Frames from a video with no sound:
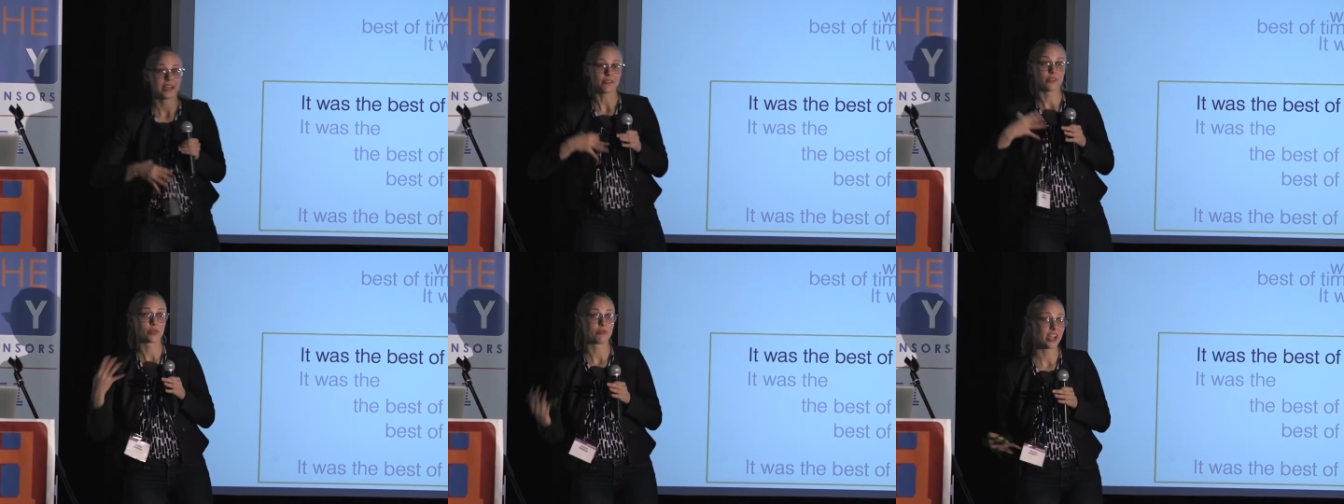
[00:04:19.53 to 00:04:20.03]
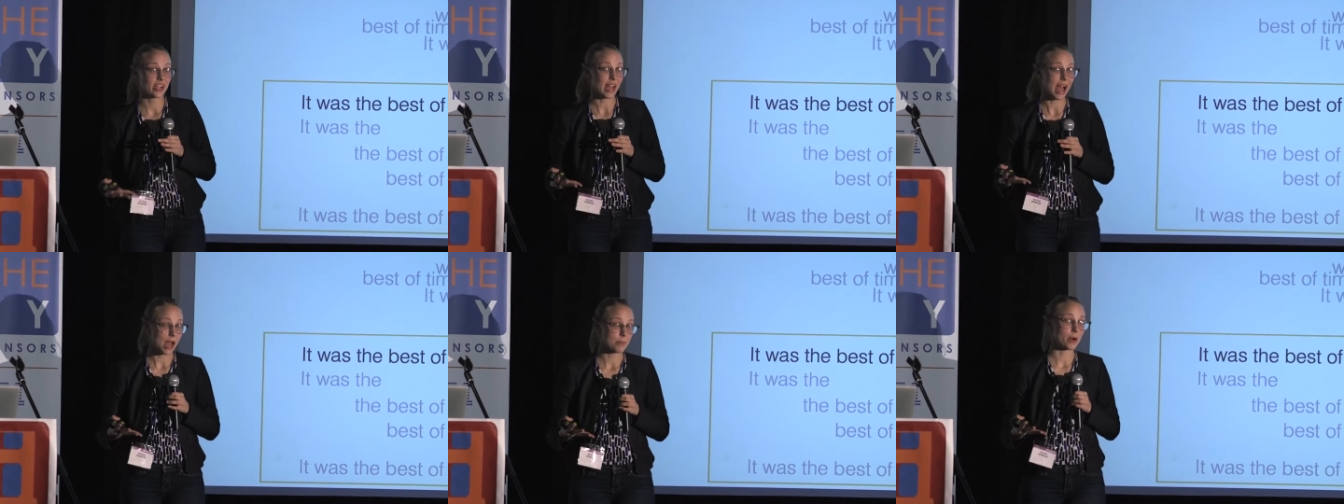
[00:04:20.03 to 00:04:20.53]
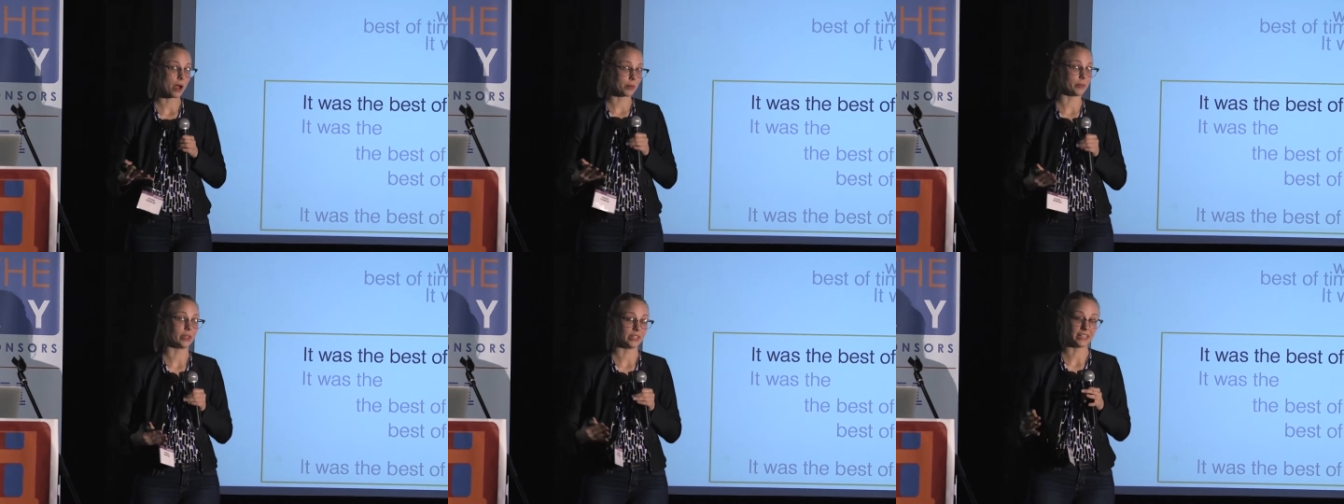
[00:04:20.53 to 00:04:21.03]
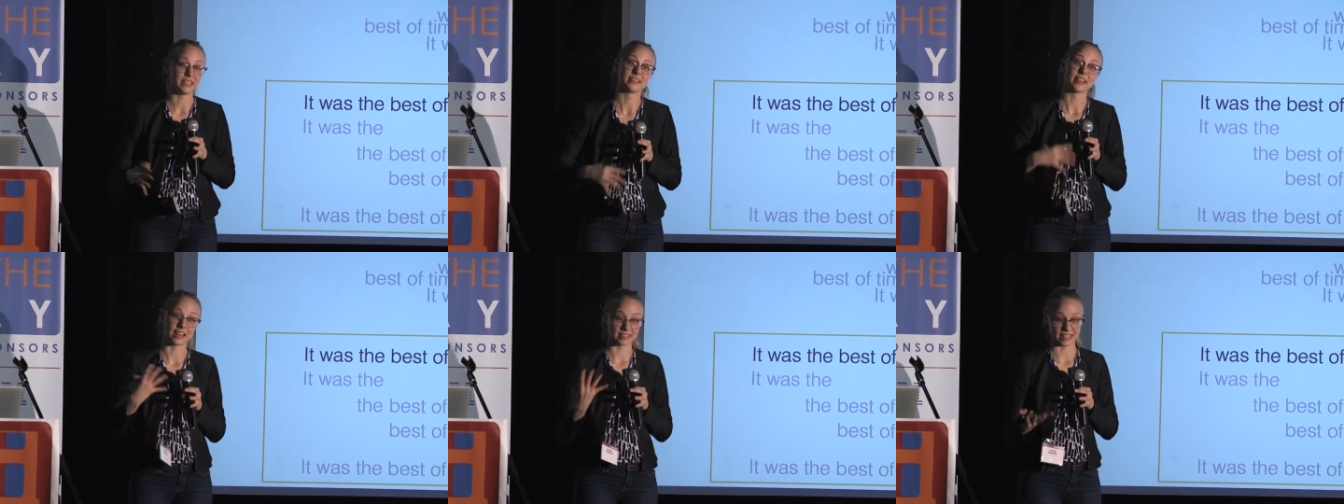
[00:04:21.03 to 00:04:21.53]
with very high probability,
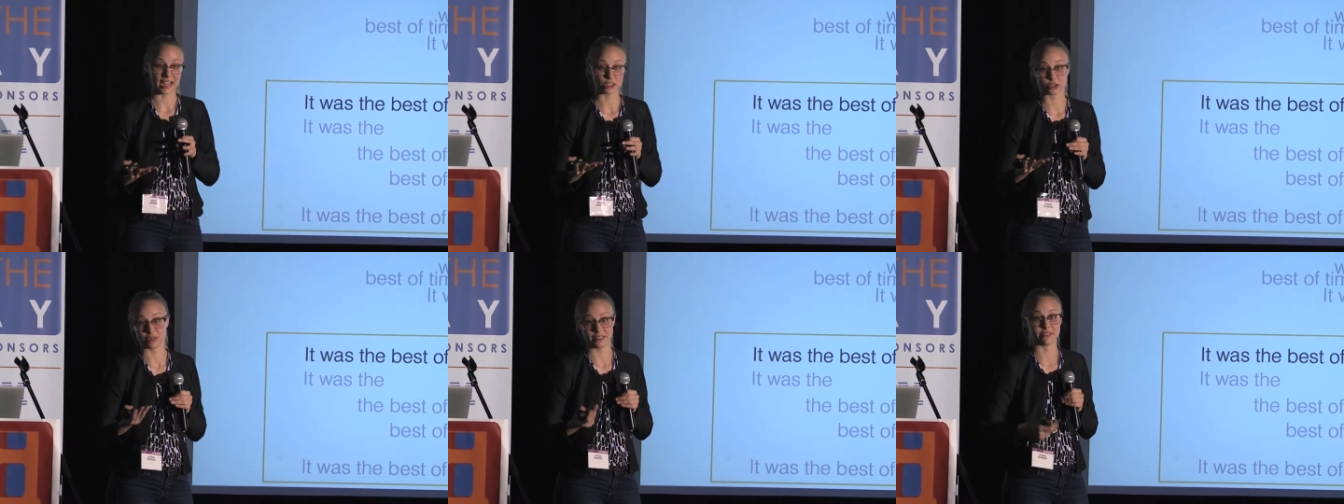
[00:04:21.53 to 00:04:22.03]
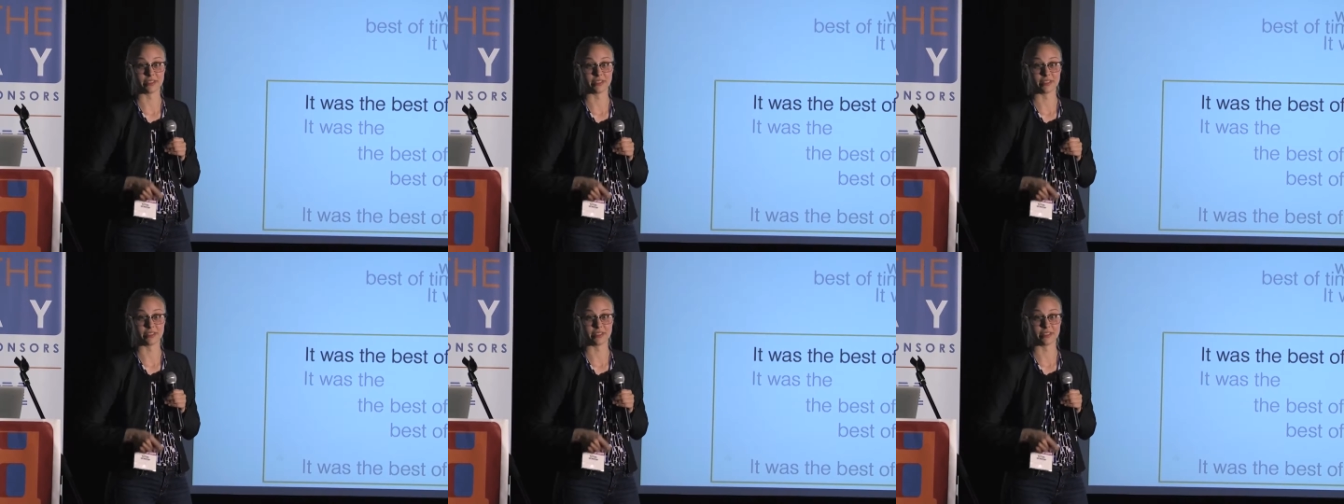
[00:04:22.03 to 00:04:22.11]
that is actually a